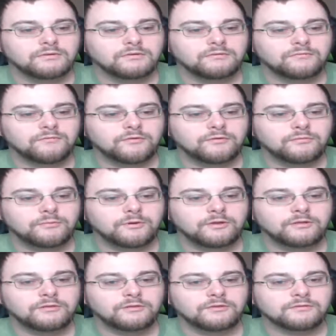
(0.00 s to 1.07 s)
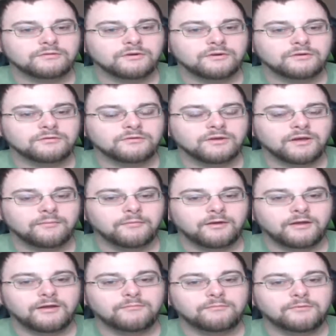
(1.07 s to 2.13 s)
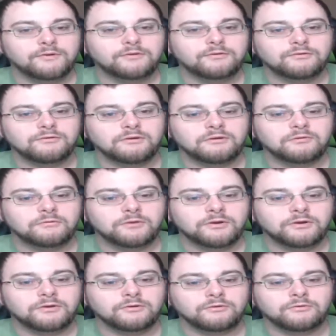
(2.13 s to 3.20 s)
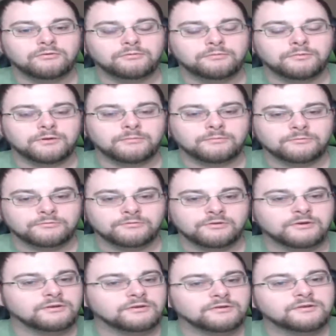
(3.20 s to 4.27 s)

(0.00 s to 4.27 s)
have you been this whole time? I've been doing weird old people shit.